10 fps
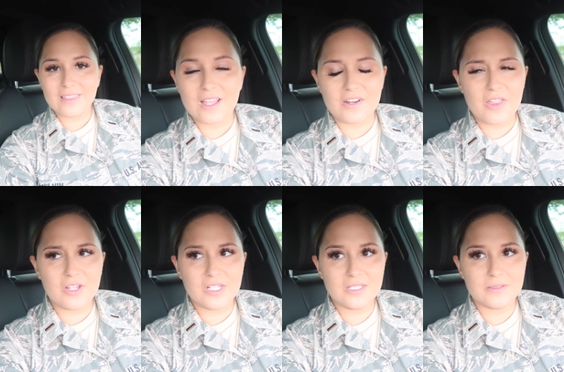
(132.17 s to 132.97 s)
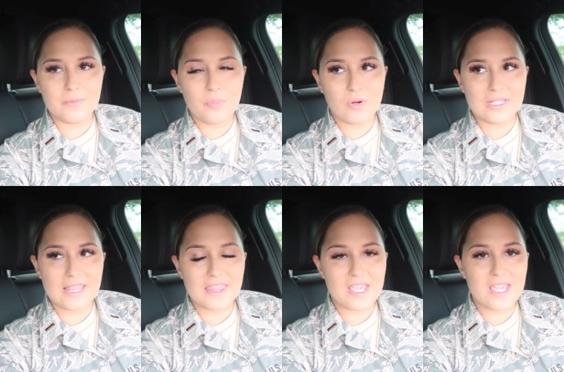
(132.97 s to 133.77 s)
another important
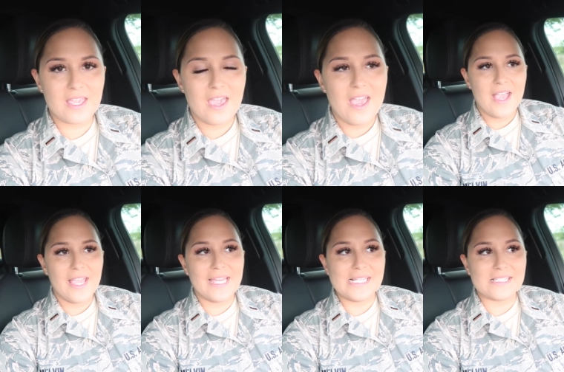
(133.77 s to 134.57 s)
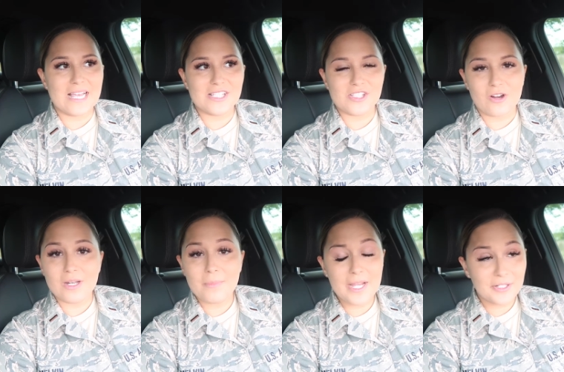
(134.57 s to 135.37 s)
thing is I
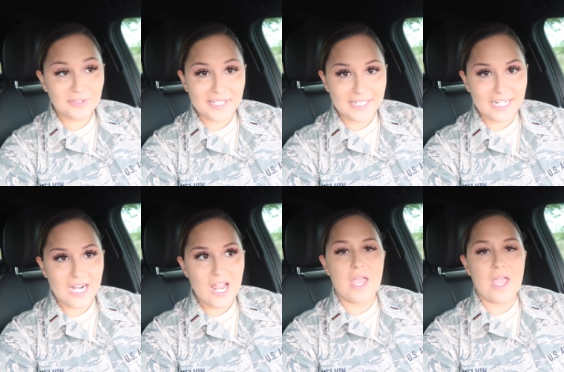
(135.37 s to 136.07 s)
started my career,